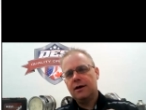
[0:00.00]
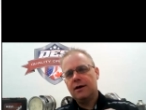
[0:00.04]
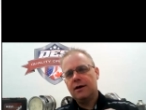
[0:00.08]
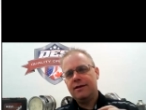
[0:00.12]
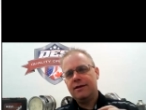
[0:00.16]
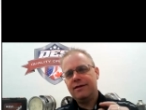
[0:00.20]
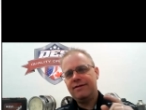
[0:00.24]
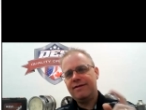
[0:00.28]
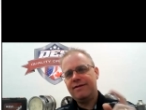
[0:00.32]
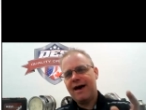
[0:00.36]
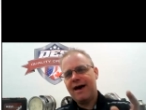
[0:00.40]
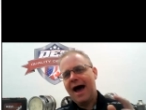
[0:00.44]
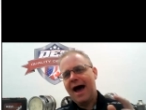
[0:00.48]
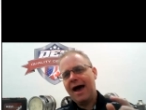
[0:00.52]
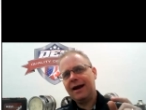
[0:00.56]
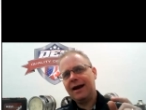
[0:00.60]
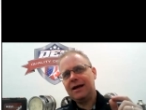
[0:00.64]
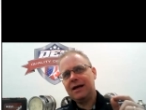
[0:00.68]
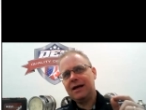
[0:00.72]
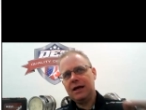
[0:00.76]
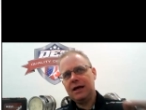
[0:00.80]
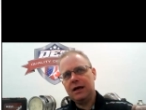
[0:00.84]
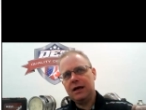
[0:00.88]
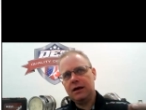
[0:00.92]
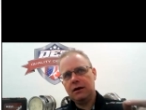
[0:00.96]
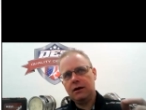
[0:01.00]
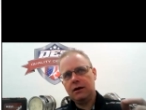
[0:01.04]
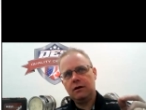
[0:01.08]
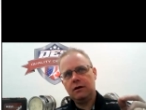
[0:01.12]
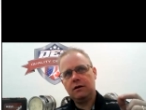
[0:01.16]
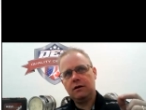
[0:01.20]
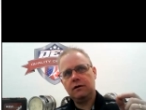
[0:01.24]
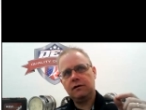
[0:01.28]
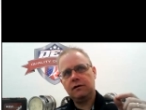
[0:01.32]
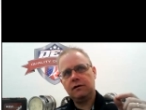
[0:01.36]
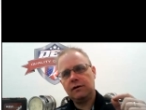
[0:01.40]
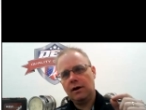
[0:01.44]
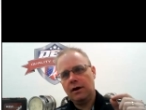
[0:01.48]
that
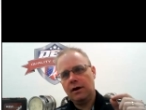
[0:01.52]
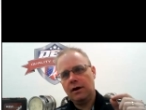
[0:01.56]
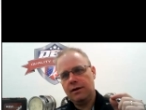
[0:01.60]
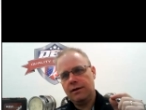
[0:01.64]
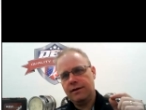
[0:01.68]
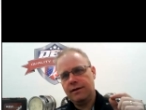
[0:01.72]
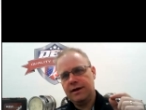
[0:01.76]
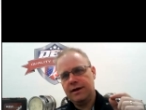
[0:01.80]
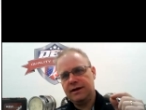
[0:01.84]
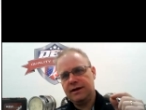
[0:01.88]
is the